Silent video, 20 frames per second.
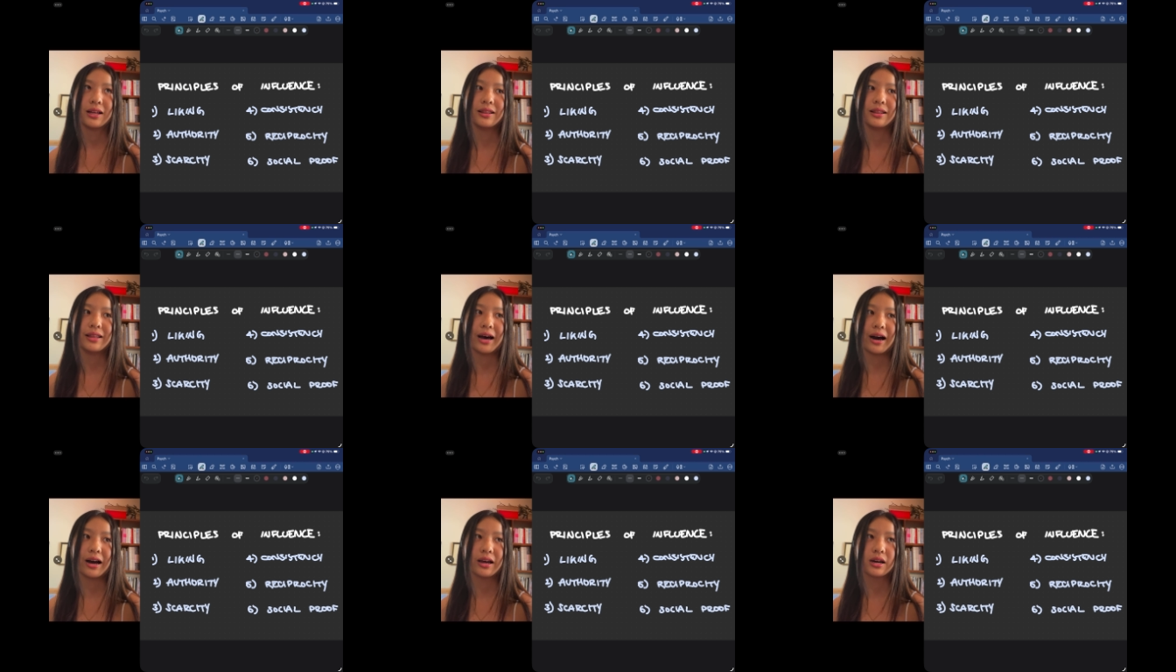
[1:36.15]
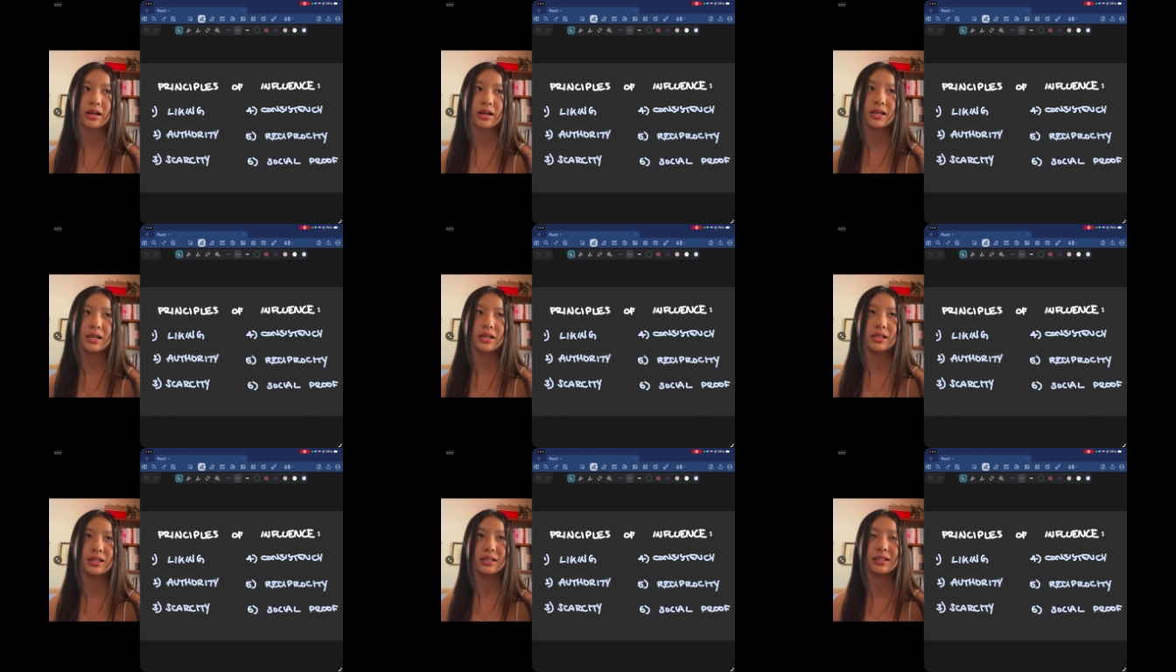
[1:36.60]
that
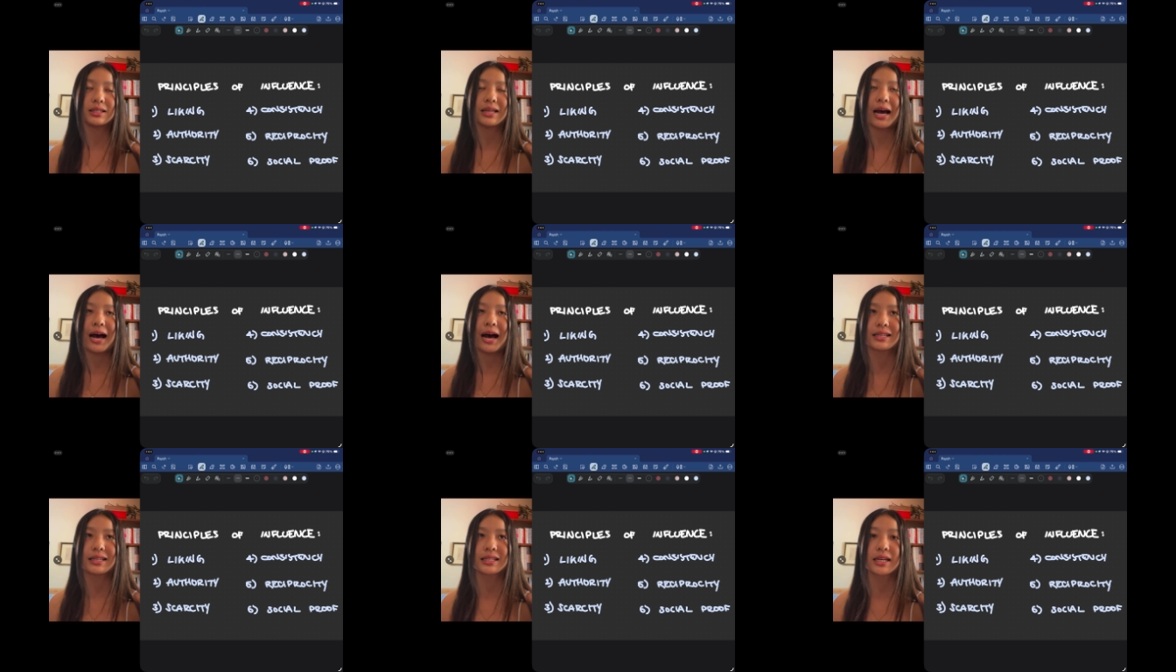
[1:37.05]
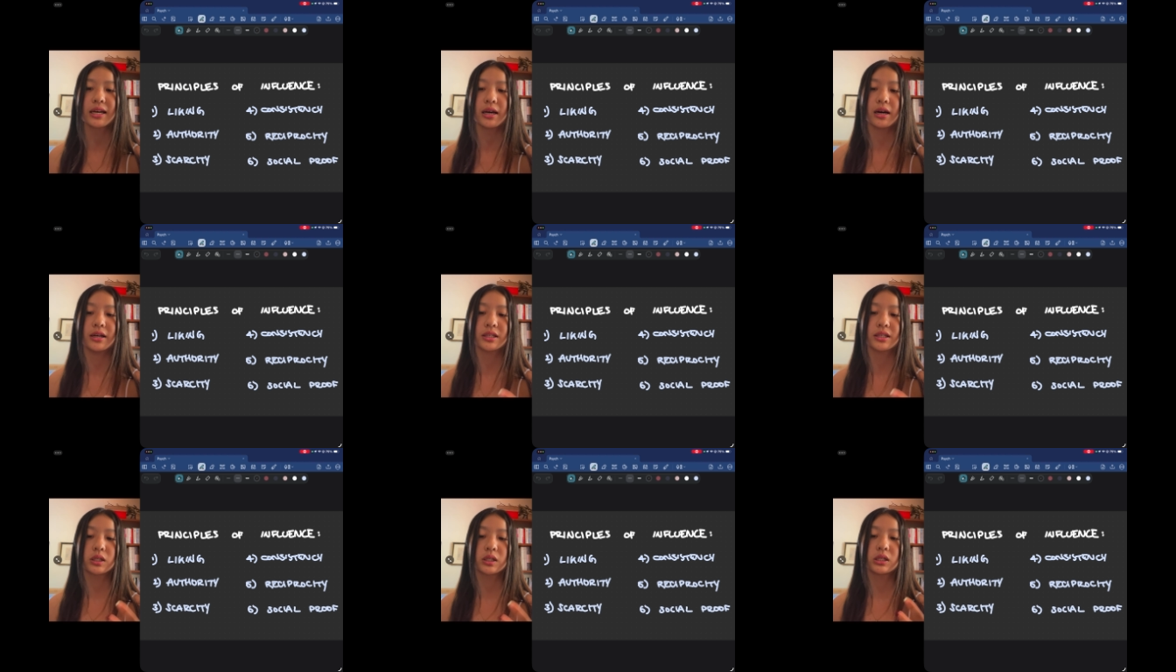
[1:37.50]
is asking
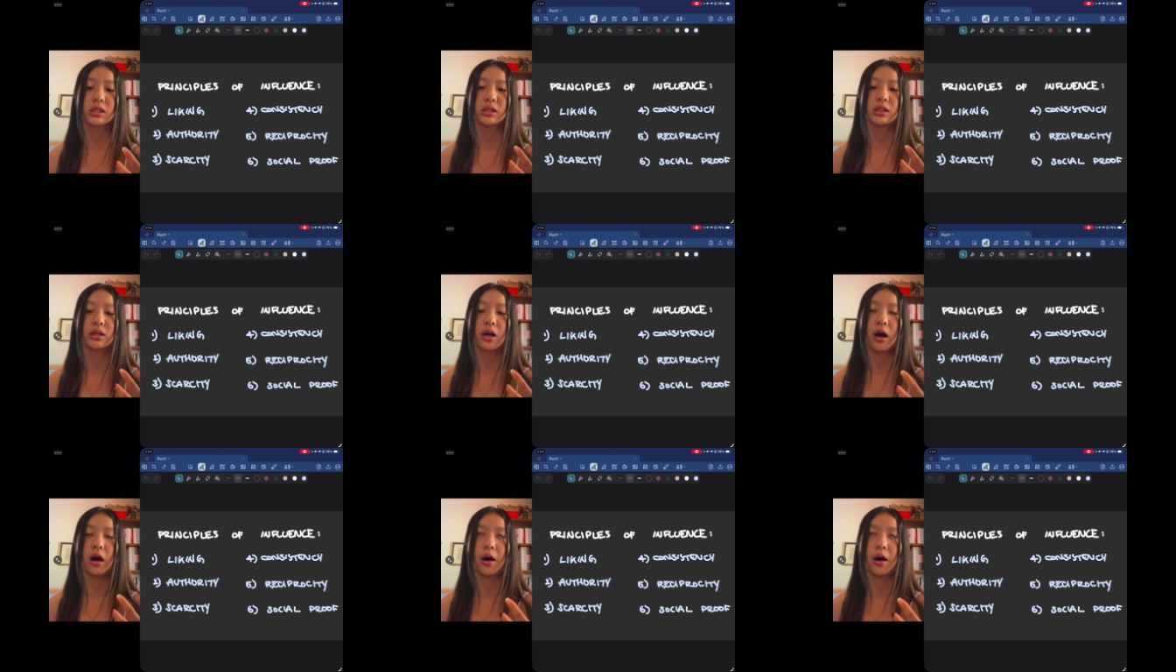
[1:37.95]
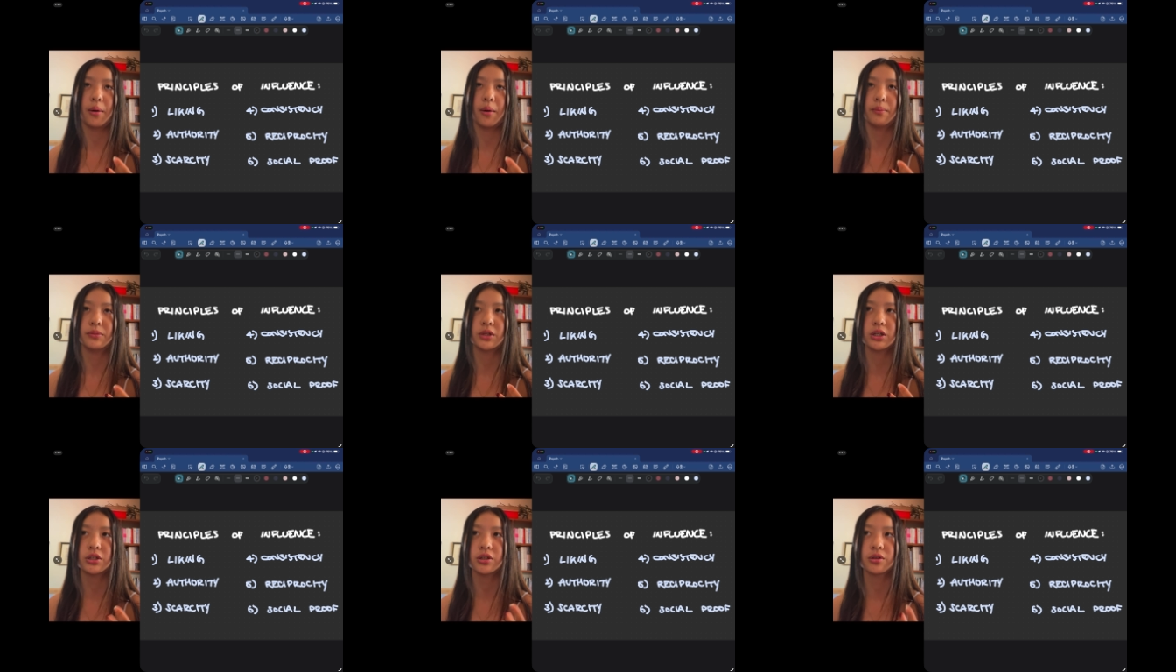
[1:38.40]
us
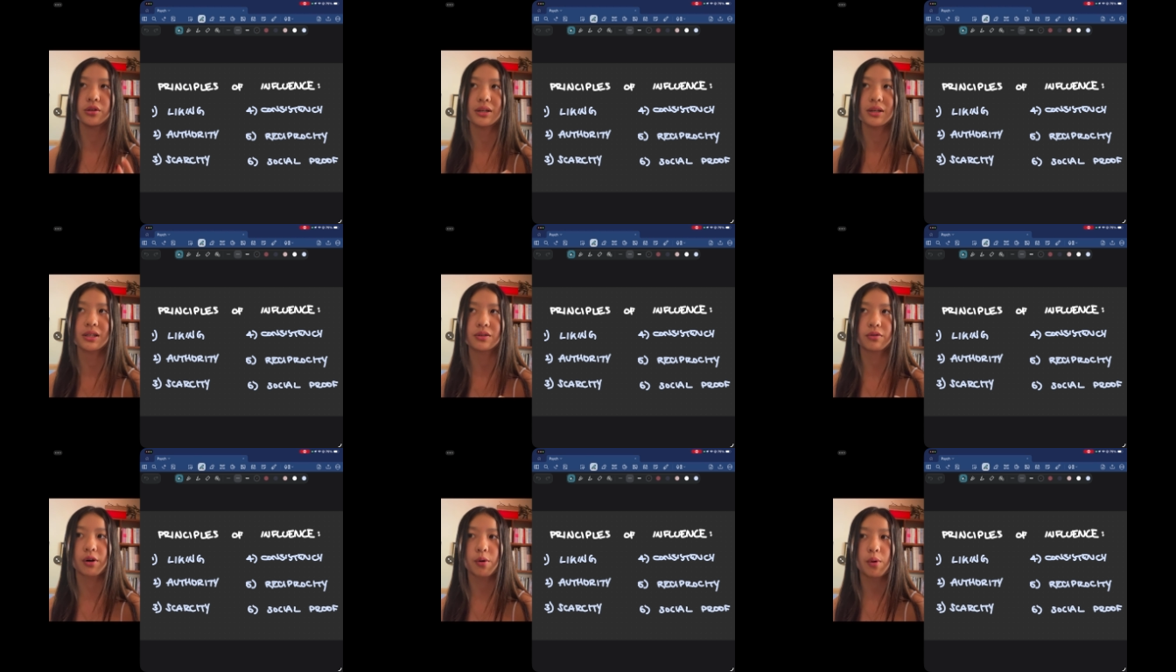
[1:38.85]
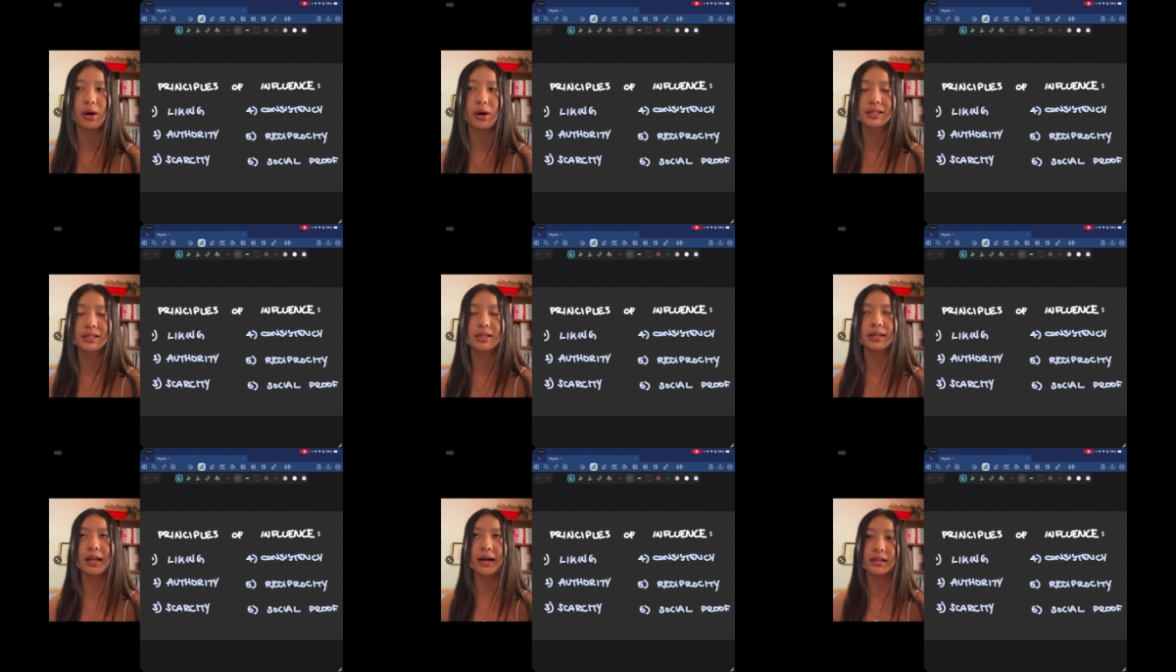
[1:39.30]
to do this
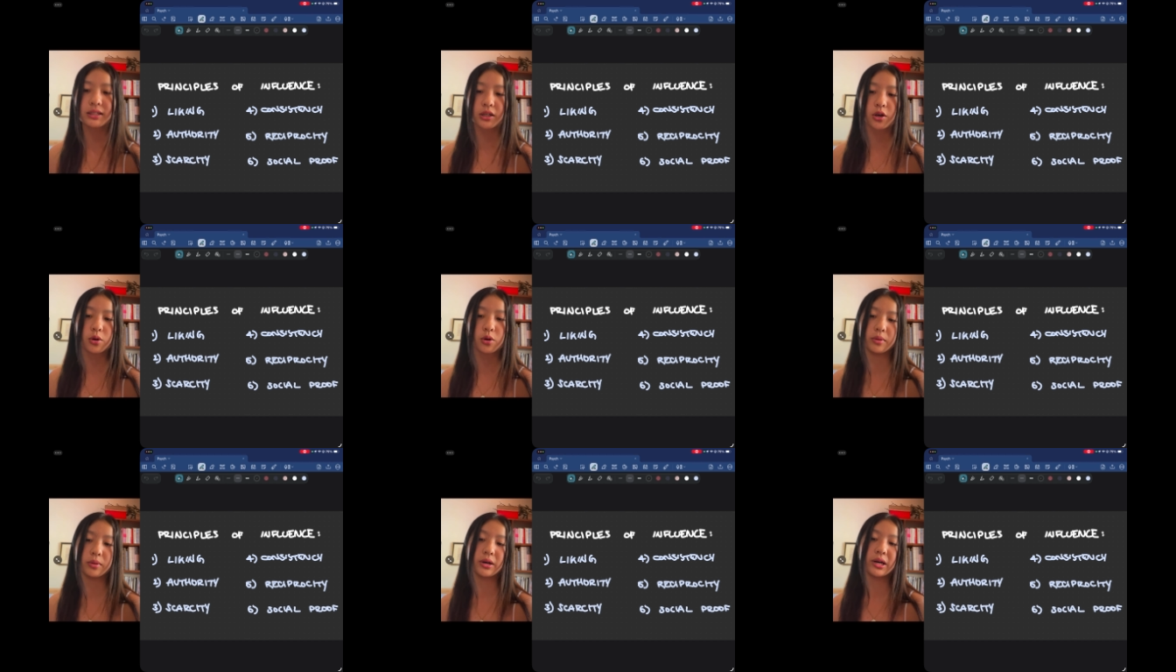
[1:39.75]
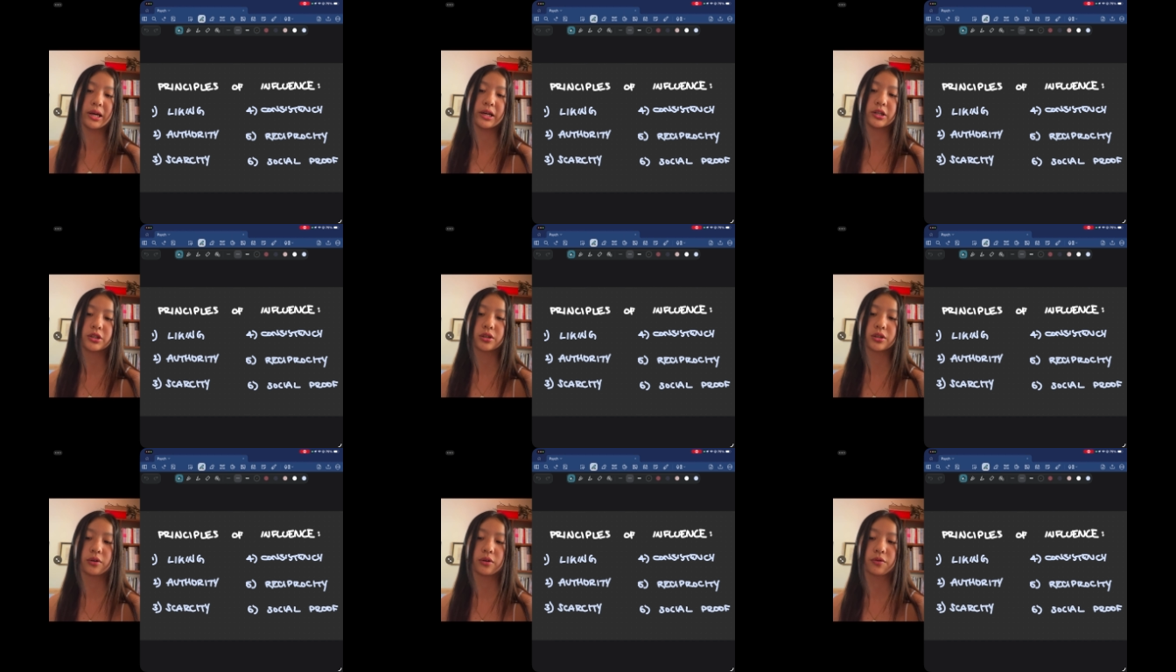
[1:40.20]
request. And that's human
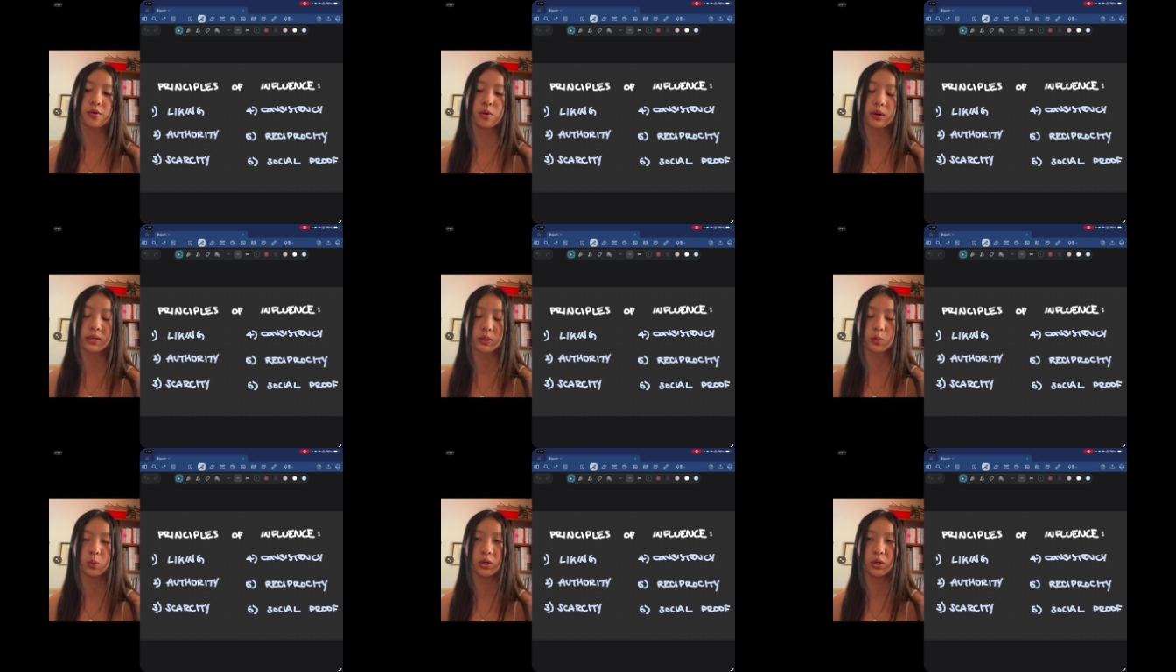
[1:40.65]
nature, of course.